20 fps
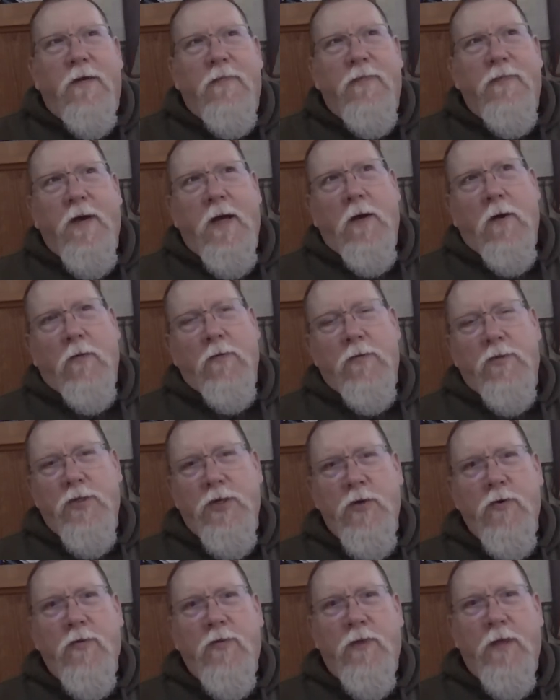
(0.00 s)
I found
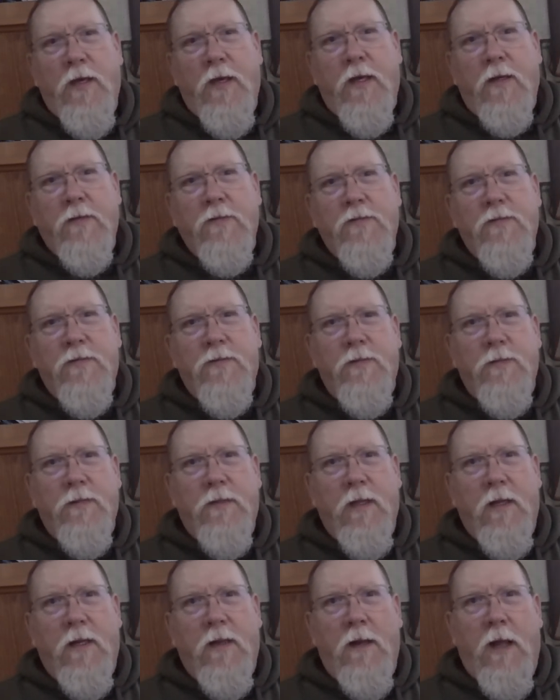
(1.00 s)
two things
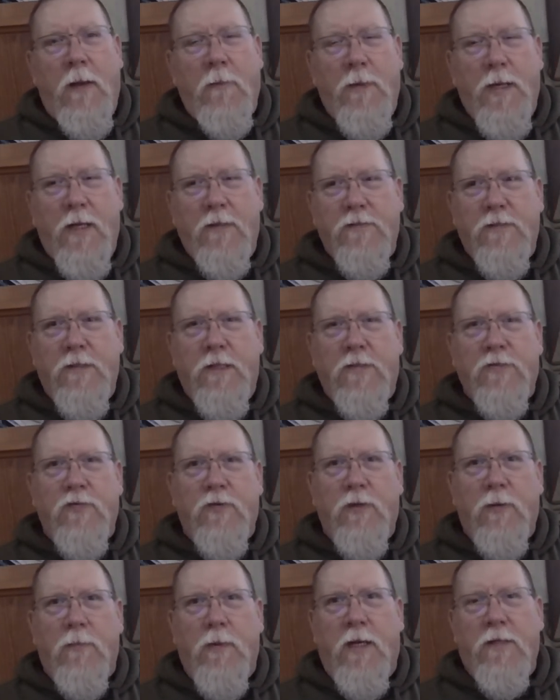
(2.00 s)
that I'm guessing that's
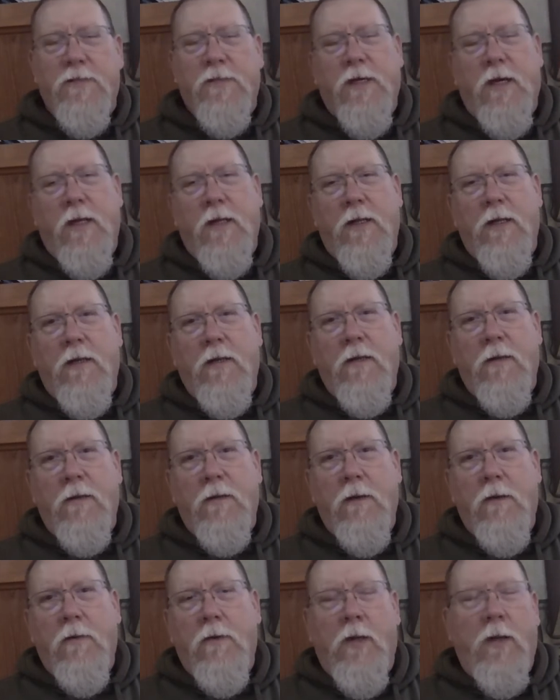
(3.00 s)
where the mice got in,
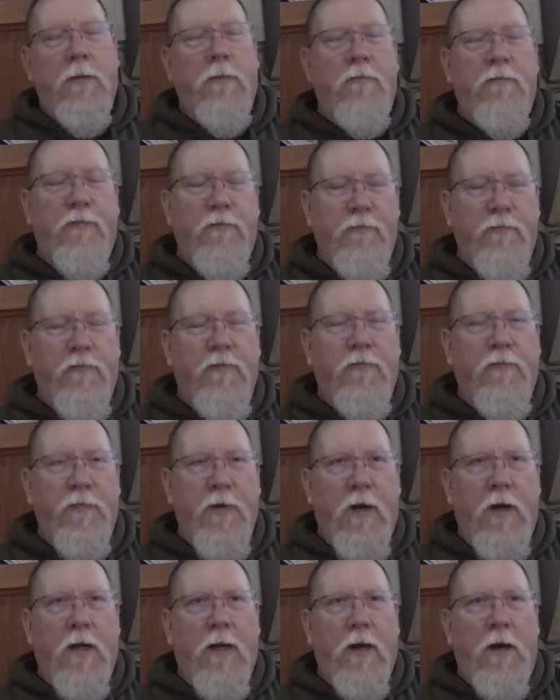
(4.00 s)
and I'm
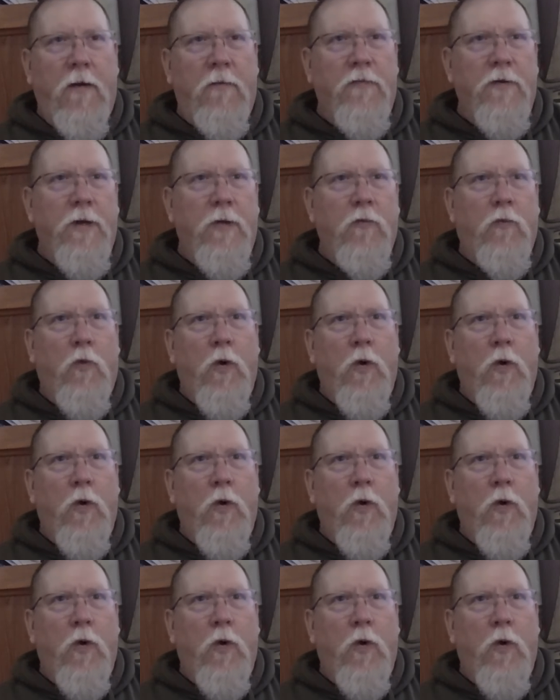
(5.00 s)
very confident.